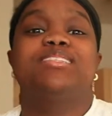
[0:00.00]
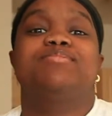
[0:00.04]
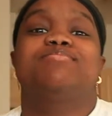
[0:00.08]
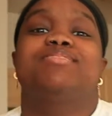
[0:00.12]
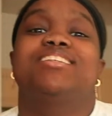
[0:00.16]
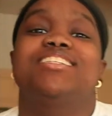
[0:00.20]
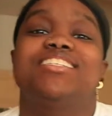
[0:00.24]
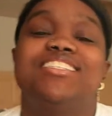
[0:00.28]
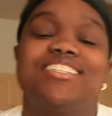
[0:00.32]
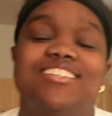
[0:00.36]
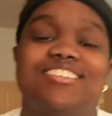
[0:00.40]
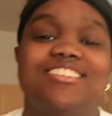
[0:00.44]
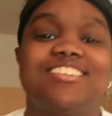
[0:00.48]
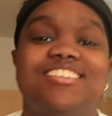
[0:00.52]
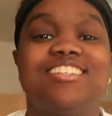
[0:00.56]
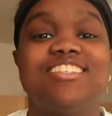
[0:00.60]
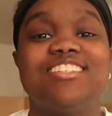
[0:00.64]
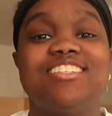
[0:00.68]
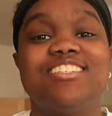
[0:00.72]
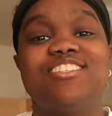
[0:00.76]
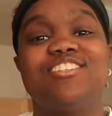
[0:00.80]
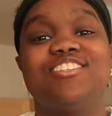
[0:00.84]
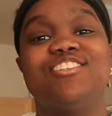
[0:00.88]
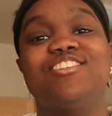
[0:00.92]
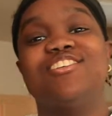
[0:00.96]
to my channel.
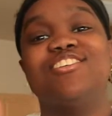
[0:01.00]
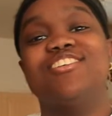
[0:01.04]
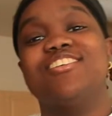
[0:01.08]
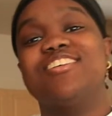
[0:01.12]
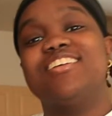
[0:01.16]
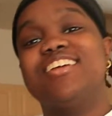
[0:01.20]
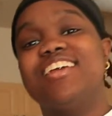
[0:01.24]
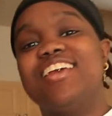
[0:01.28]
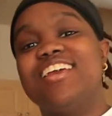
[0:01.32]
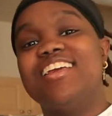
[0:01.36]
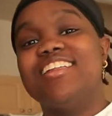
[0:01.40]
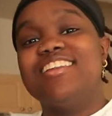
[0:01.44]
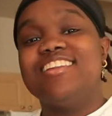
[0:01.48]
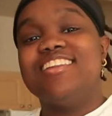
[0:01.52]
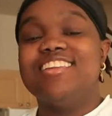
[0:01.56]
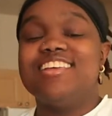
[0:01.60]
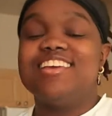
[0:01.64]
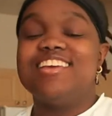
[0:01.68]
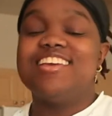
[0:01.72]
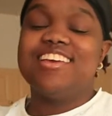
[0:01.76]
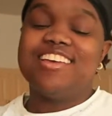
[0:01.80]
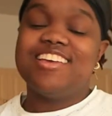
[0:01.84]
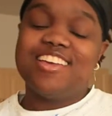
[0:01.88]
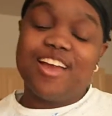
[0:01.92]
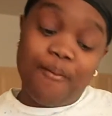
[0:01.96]
It's your girl
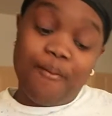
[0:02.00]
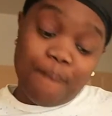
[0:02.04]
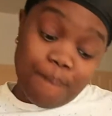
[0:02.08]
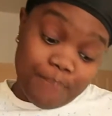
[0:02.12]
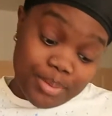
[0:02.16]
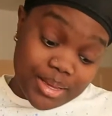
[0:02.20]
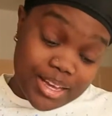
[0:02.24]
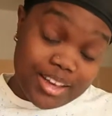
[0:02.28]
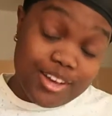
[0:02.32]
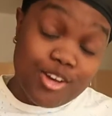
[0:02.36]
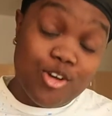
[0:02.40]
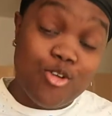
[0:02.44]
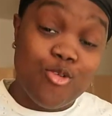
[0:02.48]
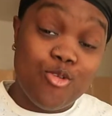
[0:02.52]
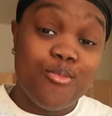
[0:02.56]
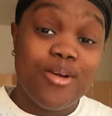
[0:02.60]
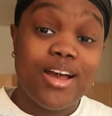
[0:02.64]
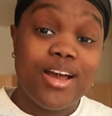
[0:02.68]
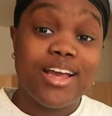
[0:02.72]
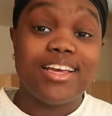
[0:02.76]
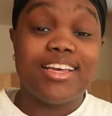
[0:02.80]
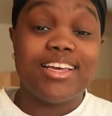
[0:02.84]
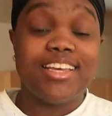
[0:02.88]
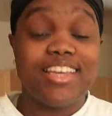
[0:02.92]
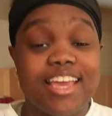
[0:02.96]
KD. I'm back on
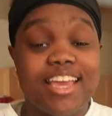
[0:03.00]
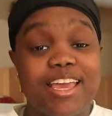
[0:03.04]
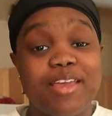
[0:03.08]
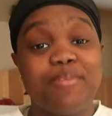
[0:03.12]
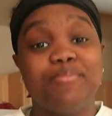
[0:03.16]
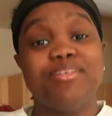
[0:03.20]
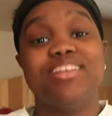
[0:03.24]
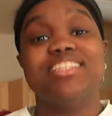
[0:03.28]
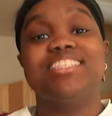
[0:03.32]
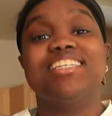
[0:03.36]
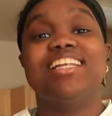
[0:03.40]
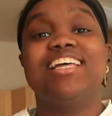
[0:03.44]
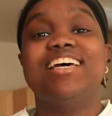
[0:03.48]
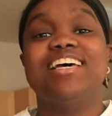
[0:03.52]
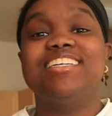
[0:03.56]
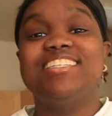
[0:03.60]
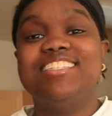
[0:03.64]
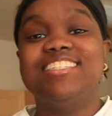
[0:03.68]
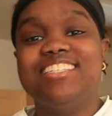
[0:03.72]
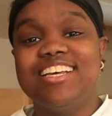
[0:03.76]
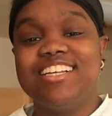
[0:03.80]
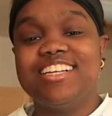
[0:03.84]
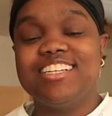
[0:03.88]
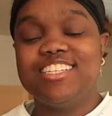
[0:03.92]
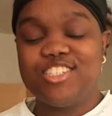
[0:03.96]
my gaming slash
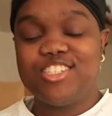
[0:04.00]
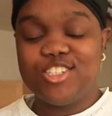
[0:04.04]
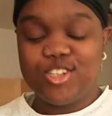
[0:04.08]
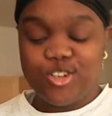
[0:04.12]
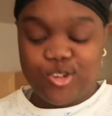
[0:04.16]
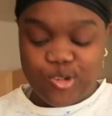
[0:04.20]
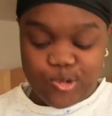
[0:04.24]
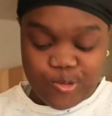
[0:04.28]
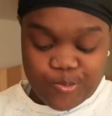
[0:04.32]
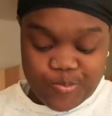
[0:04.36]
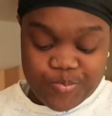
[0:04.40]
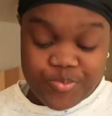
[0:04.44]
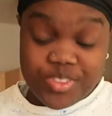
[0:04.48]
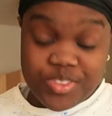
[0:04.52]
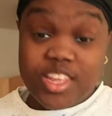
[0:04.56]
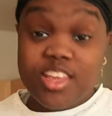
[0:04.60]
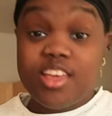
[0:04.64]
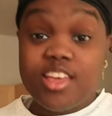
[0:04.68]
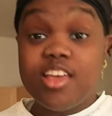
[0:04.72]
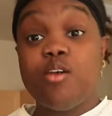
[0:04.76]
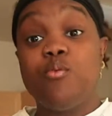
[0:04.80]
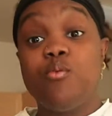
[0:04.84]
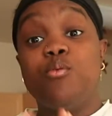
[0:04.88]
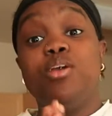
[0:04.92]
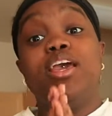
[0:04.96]
tech channel,
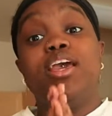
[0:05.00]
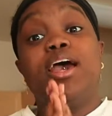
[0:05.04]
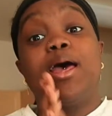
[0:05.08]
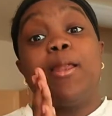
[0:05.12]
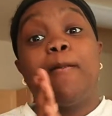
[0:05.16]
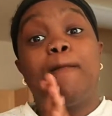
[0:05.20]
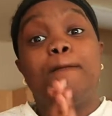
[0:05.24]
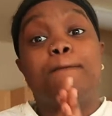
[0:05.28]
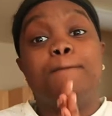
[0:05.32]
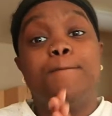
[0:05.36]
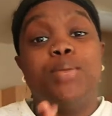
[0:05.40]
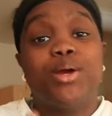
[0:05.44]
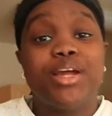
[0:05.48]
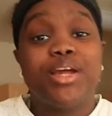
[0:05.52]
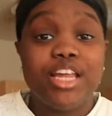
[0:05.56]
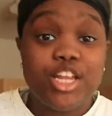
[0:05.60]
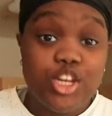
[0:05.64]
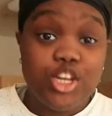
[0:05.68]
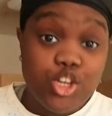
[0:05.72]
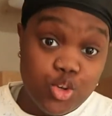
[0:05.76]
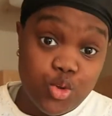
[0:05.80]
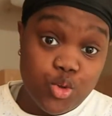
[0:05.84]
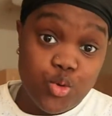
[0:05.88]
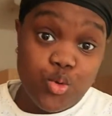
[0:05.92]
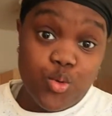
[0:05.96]
and we got a
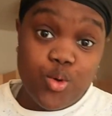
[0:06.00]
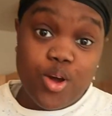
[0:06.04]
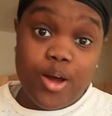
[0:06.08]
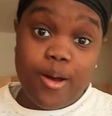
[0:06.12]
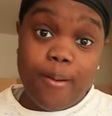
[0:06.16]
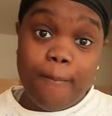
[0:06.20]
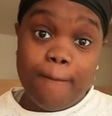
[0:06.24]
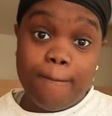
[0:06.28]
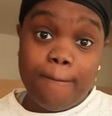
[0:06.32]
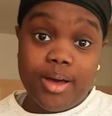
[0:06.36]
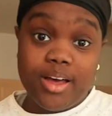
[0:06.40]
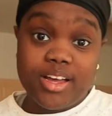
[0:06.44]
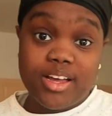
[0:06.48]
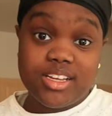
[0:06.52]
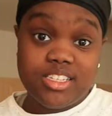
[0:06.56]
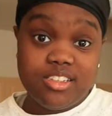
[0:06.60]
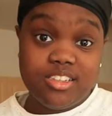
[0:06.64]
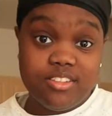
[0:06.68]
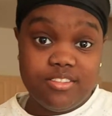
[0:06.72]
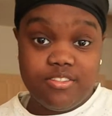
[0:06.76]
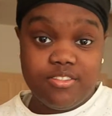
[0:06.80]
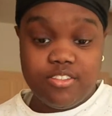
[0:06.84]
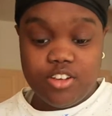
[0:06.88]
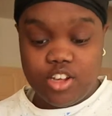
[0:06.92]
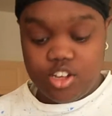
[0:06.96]
brand new
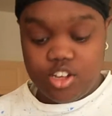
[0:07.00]
unboxing for